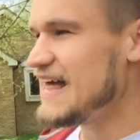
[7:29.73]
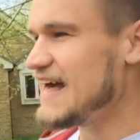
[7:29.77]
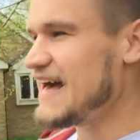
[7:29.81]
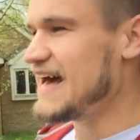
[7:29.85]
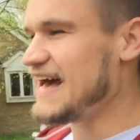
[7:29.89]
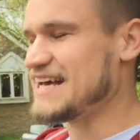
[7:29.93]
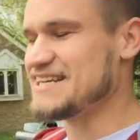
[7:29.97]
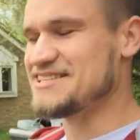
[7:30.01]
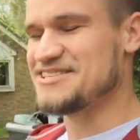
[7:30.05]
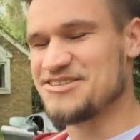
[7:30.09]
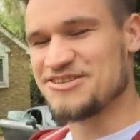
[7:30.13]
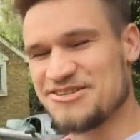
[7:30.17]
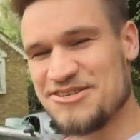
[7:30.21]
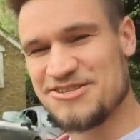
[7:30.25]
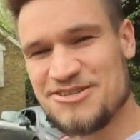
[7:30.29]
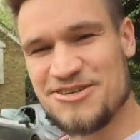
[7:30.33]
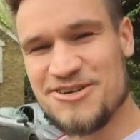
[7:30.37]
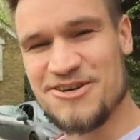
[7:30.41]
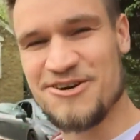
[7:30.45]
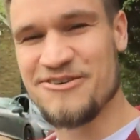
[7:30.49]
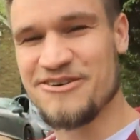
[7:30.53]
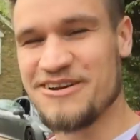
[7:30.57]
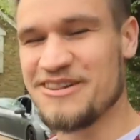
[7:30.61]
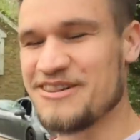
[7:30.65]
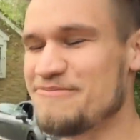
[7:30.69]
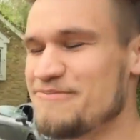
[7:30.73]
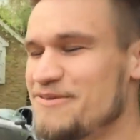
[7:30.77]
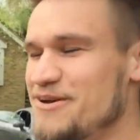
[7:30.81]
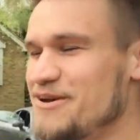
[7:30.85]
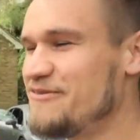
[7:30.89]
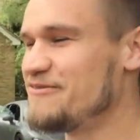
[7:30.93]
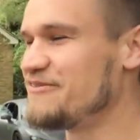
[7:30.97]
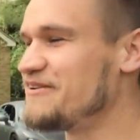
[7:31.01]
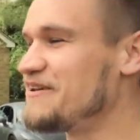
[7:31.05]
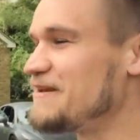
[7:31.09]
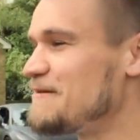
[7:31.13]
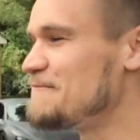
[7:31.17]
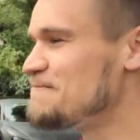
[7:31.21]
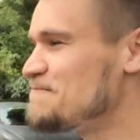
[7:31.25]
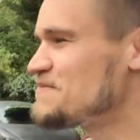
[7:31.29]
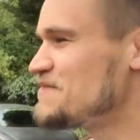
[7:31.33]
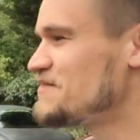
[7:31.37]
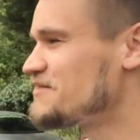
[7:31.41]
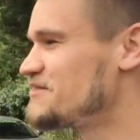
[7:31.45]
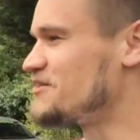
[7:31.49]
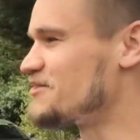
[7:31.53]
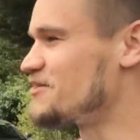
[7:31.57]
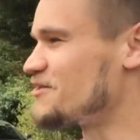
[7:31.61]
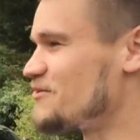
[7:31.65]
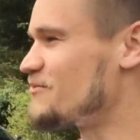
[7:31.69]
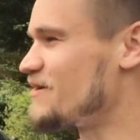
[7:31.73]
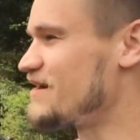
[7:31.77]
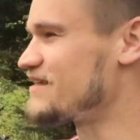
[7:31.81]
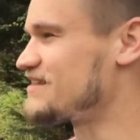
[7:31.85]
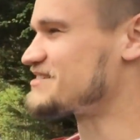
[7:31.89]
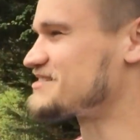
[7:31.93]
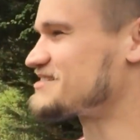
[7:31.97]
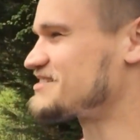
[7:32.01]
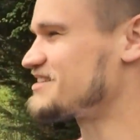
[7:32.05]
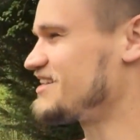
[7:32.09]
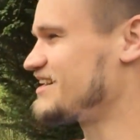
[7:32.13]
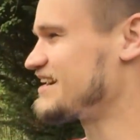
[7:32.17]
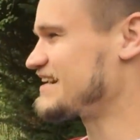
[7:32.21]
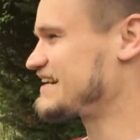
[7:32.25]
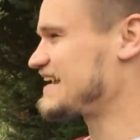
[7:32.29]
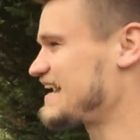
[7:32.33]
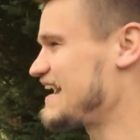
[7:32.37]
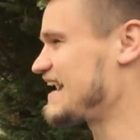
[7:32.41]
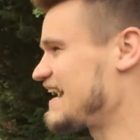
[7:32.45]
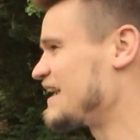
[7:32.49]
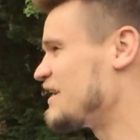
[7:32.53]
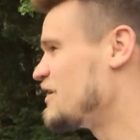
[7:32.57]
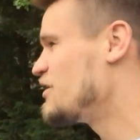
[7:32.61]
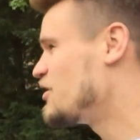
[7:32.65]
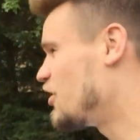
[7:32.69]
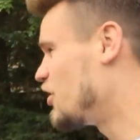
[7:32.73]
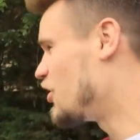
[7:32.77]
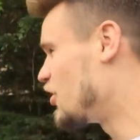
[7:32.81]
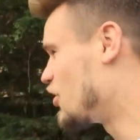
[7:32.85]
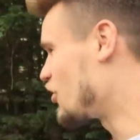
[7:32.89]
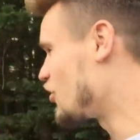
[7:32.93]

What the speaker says: as you saw in the movie, that the weather started getting a